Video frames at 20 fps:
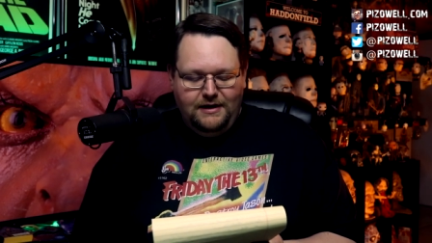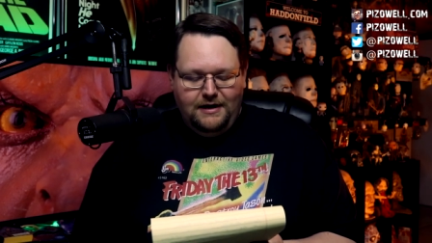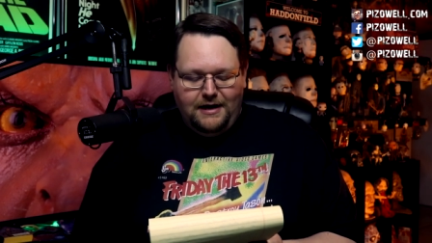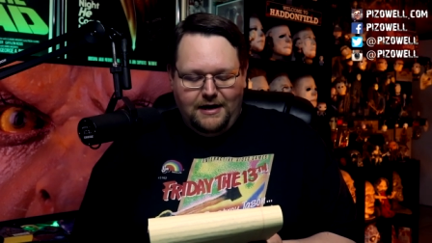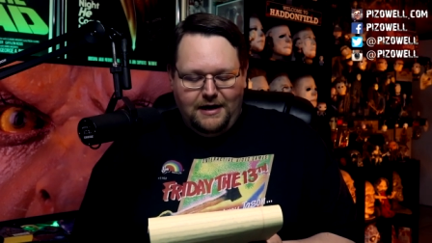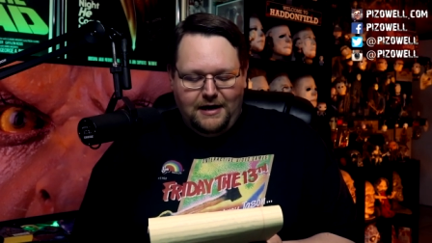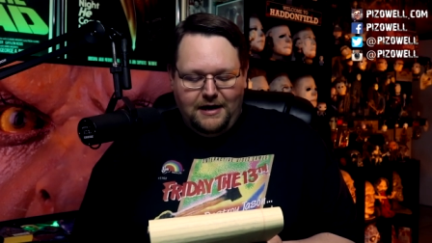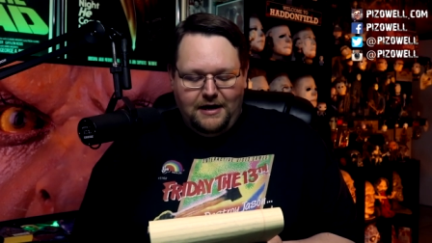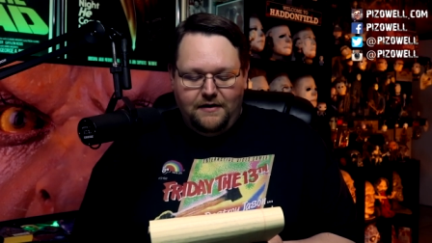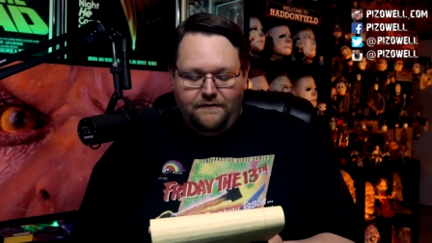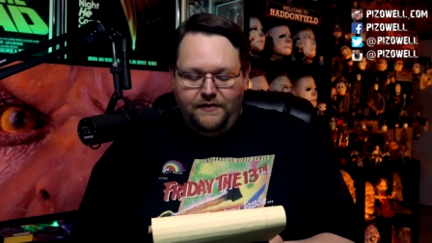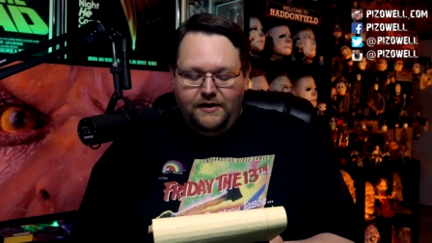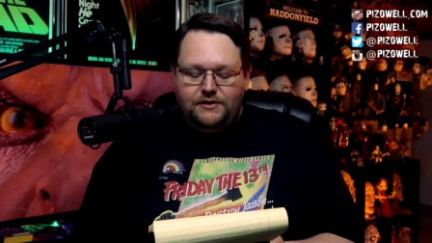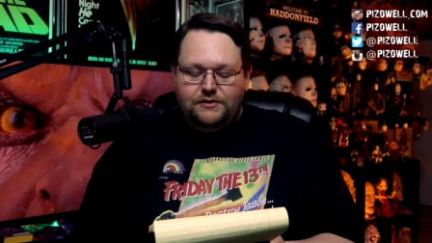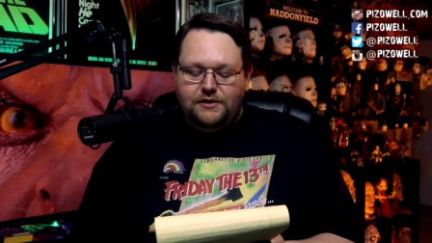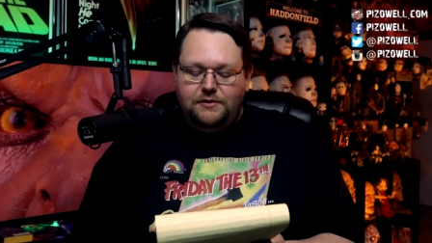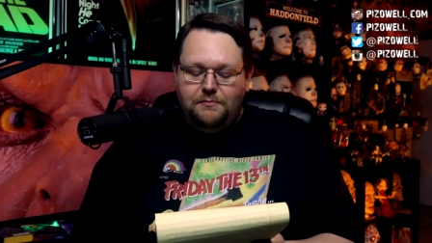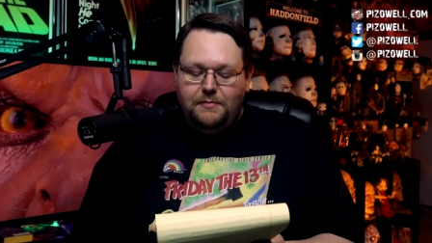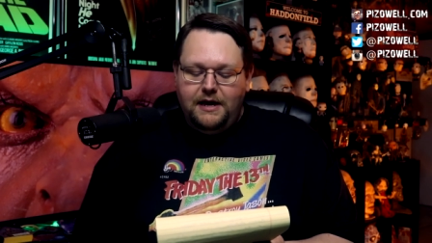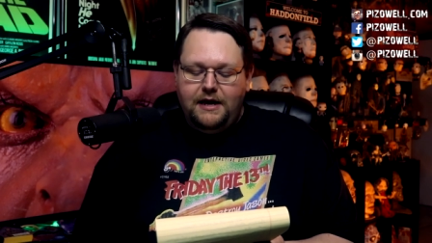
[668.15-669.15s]
uh,
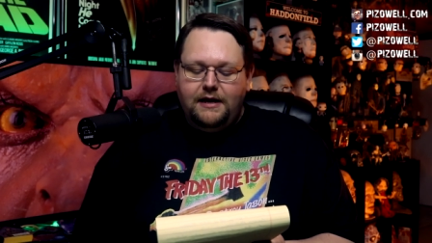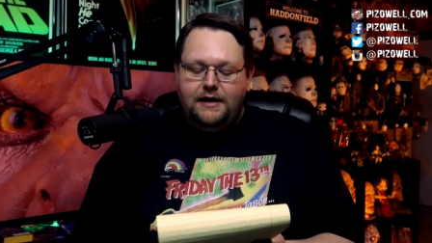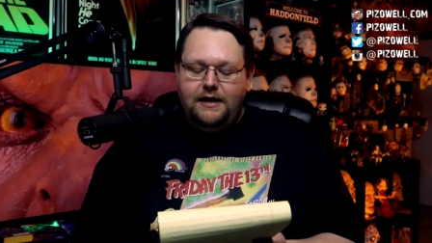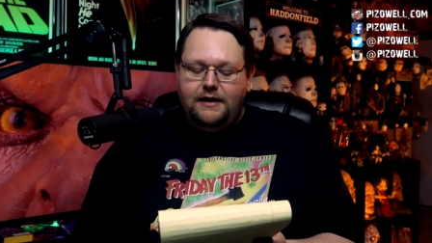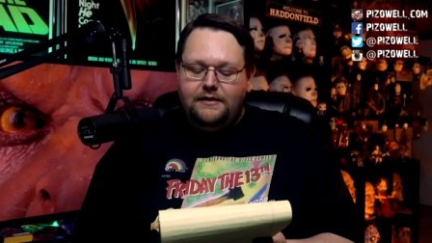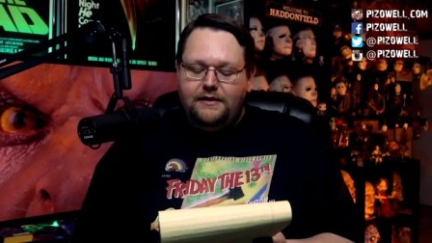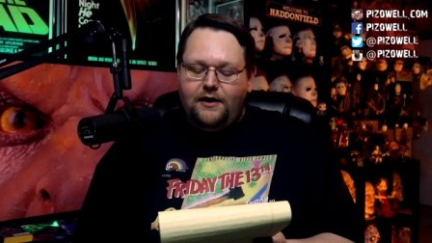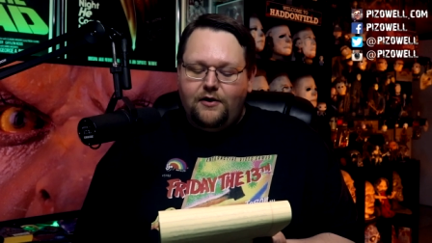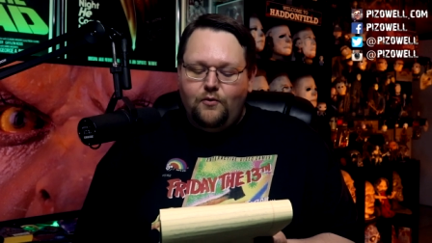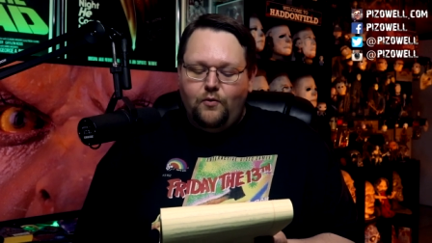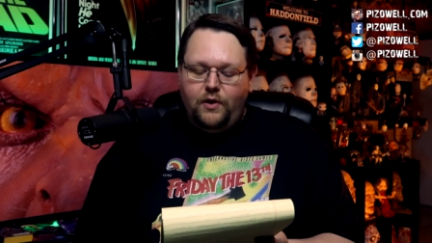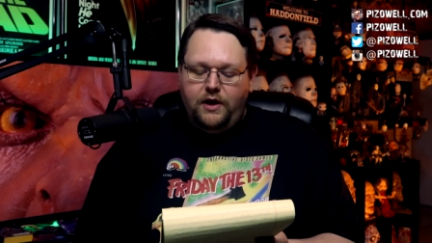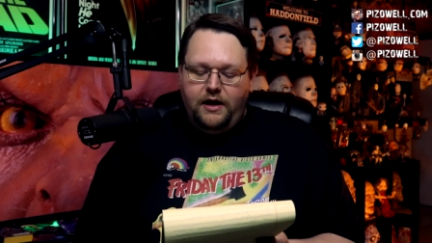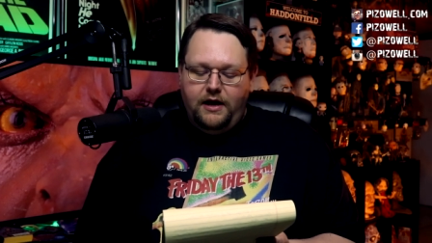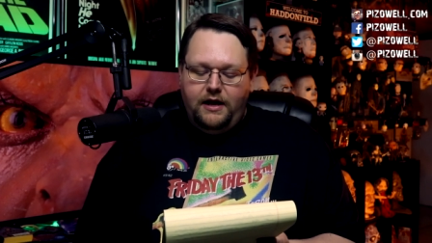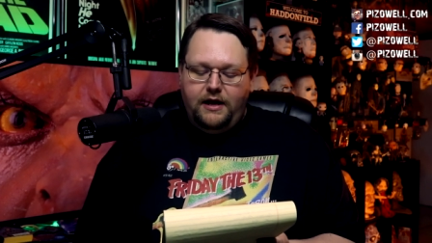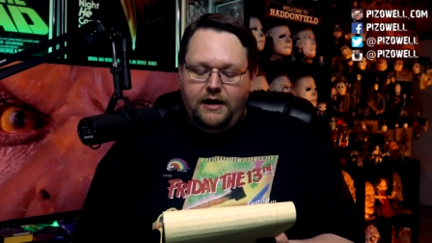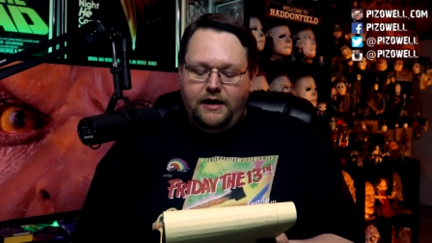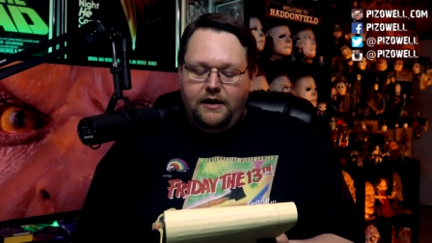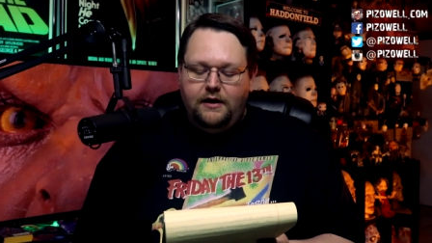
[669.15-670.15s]
eventually making their
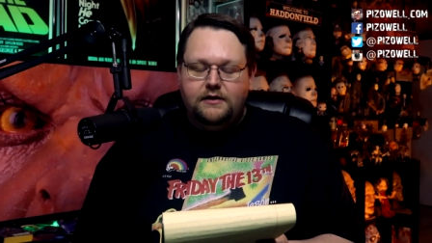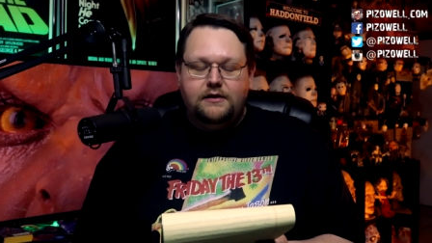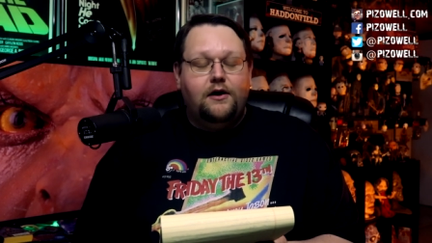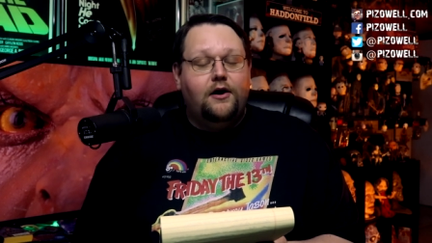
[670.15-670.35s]
way in,